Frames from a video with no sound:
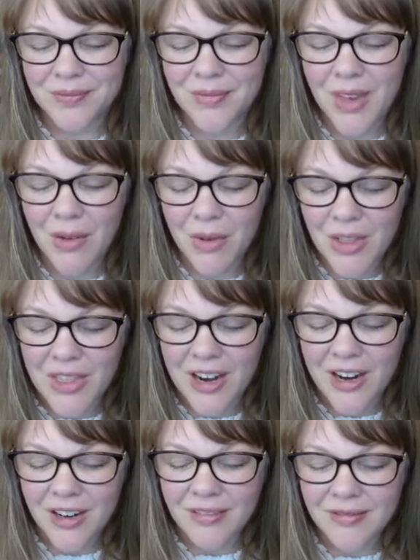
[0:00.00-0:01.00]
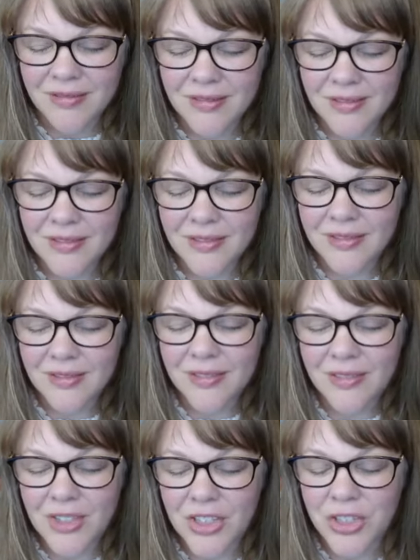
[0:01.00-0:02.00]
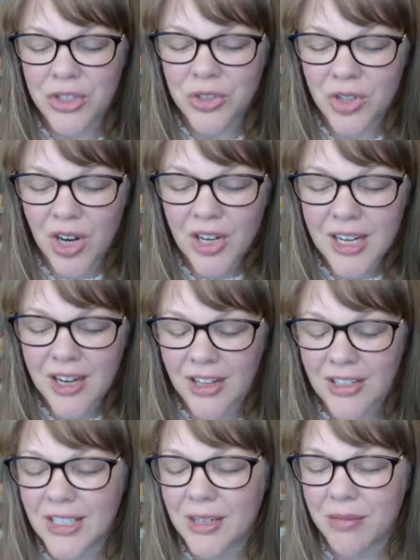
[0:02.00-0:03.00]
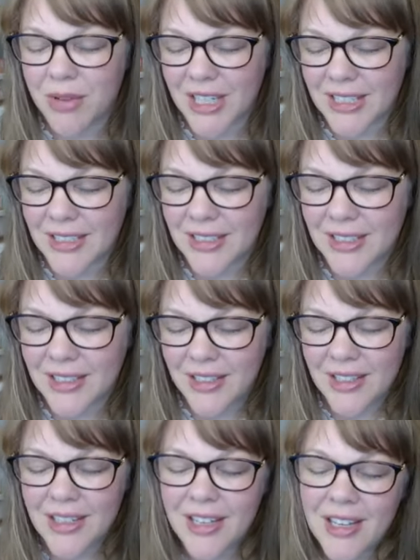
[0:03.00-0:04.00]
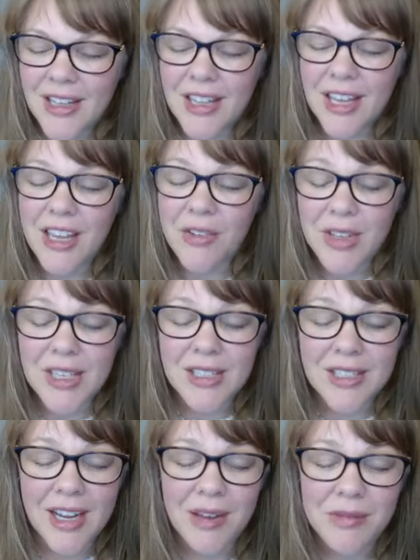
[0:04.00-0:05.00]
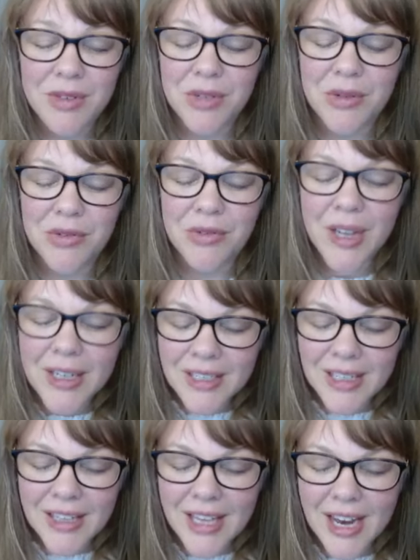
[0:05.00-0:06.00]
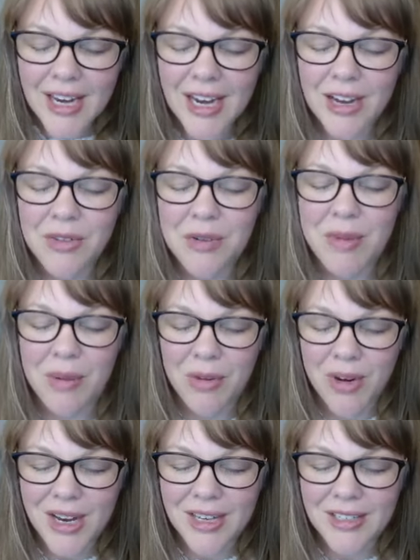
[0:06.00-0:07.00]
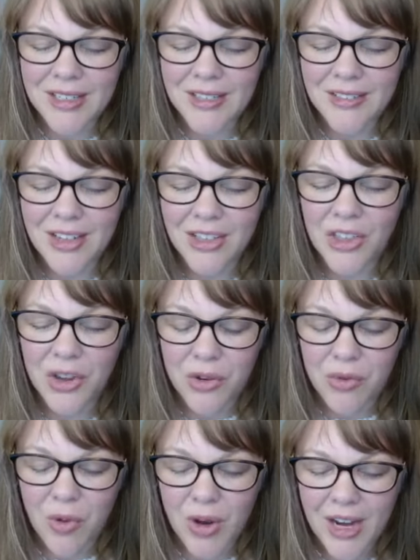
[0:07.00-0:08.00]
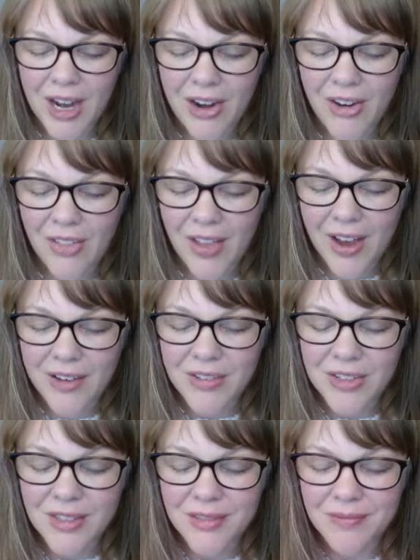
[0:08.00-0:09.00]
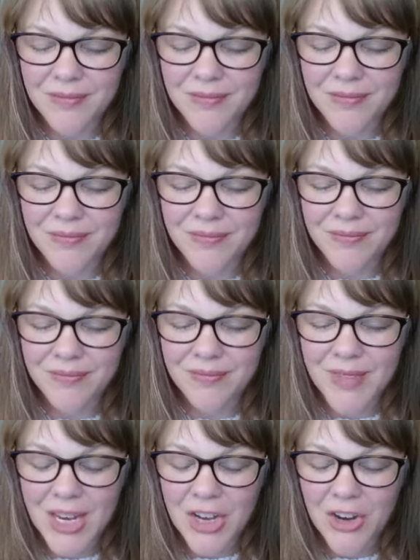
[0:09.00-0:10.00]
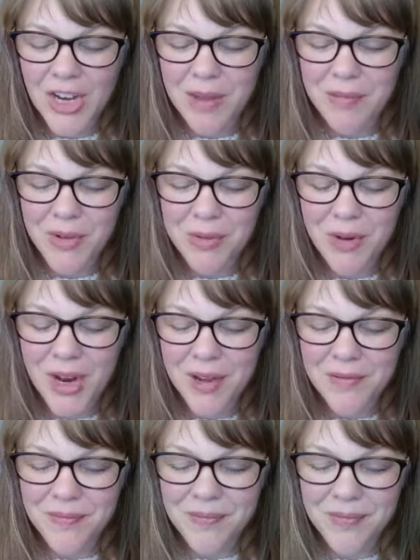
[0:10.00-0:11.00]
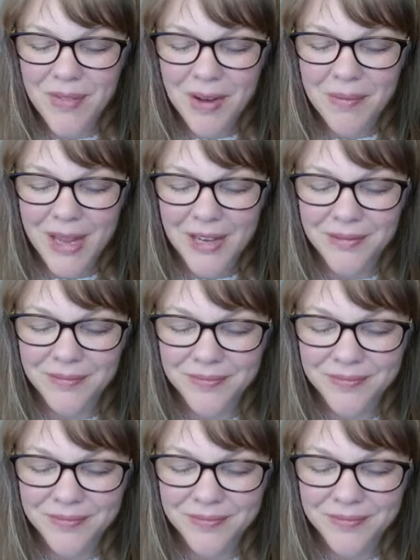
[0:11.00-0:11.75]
You are there with your strong and constant presence. Thank you for this time to reflect on that and remember it and look for it in our lives. In your name we pray. Amen.